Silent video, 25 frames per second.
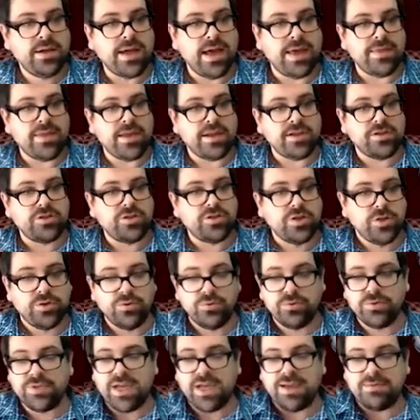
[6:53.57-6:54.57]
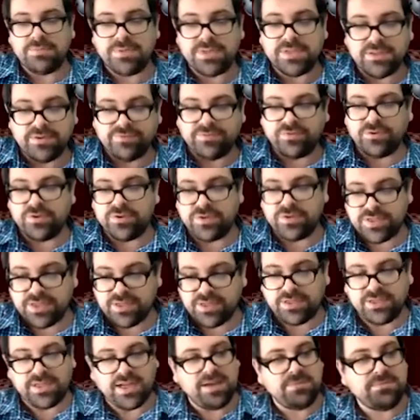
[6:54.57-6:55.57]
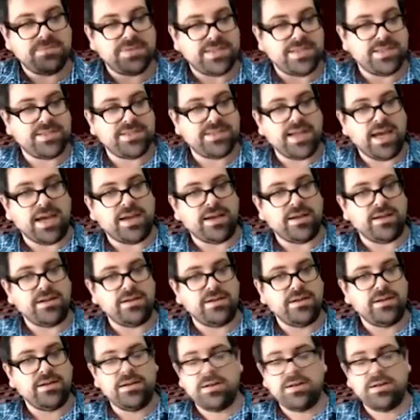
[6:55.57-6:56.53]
And then 2 times the first times the second.